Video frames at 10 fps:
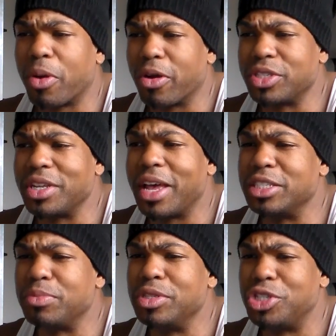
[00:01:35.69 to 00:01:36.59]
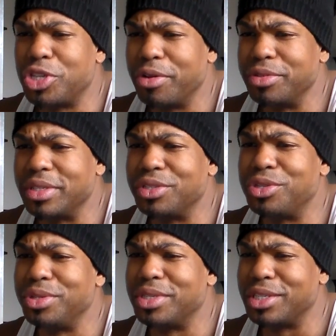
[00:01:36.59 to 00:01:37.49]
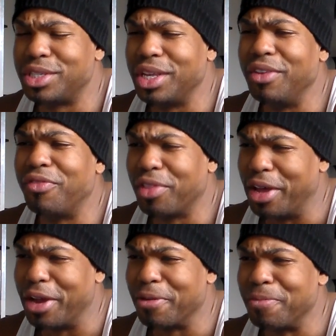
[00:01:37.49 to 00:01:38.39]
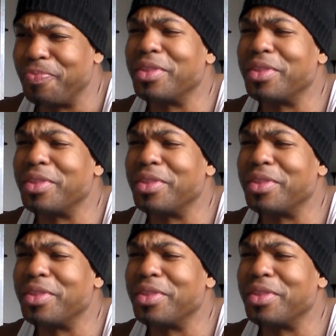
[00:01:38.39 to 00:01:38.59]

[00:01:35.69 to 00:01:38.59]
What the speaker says: person has been chosen to succeed Flair.